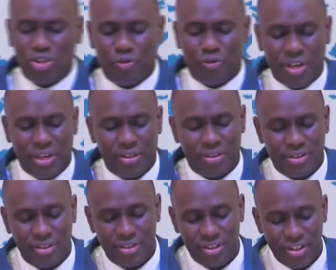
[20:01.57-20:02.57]
of
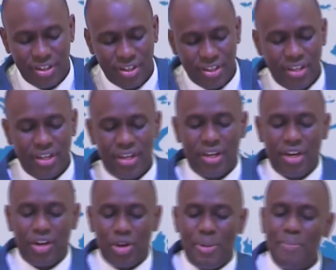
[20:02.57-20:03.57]
faith?
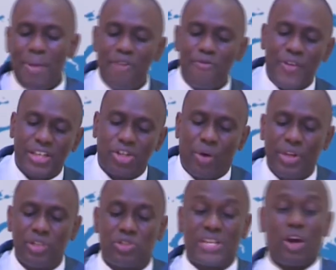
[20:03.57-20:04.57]
Remember in First
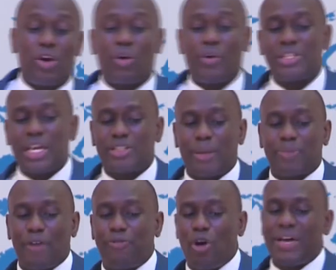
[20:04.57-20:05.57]
Corinthians, Second Corinthians
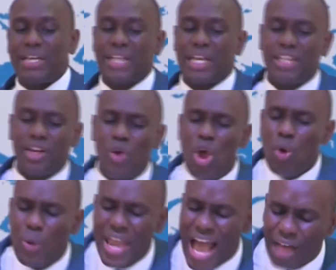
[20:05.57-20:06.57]
chapter 4, verse 13,
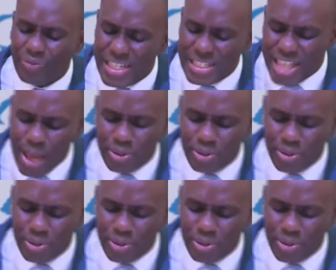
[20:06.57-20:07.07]
we have the same